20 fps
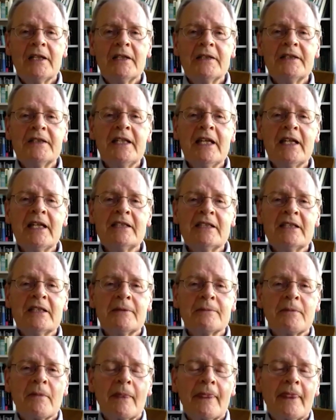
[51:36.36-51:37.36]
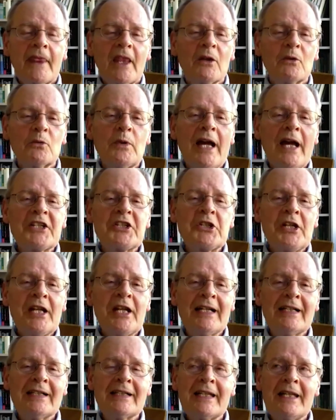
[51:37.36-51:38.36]
Then
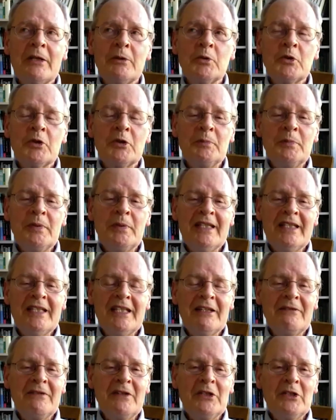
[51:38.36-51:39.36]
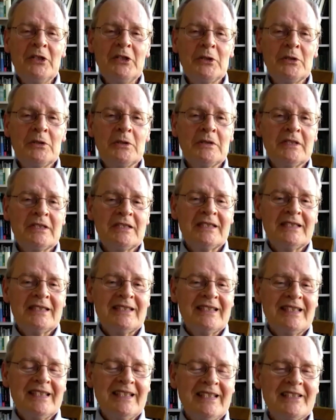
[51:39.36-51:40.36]
rationality would be giving you
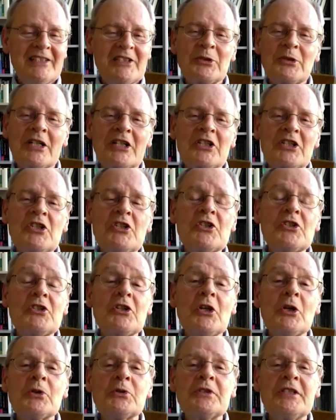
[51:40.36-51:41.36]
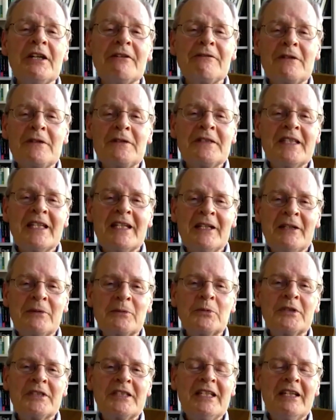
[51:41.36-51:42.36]
instructions no different than it
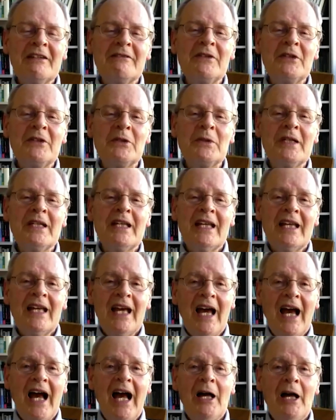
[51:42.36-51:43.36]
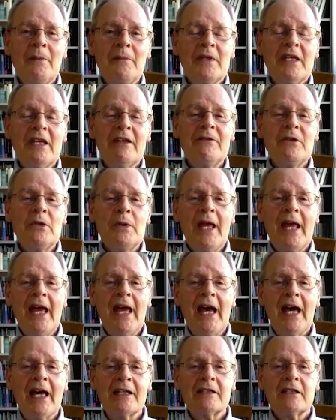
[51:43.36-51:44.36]
would give you um, if you
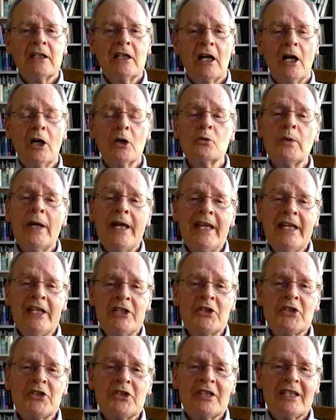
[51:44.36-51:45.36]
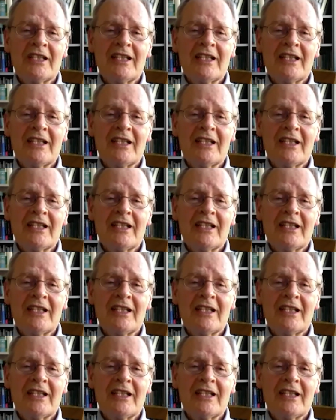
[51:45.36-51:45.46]
had a range